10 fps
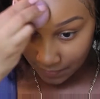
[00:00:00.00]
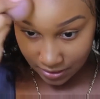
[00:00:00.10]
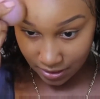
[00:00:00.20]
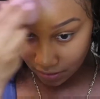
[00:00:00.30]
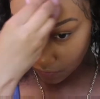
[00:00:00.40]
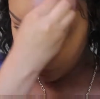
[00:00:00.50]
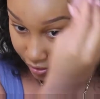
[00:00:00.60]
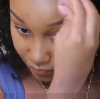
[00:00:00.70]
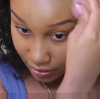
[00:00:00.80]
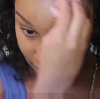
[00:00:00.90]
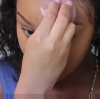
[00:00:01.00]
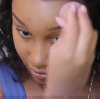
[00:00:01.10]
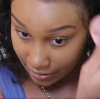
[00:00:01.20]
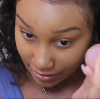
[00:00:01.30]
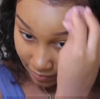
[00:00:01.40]
and it makes me
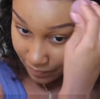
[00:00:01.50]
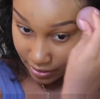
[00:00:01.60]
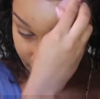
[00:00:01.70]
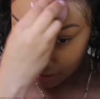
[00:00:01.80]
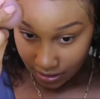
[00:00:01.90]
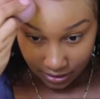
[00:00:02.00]
super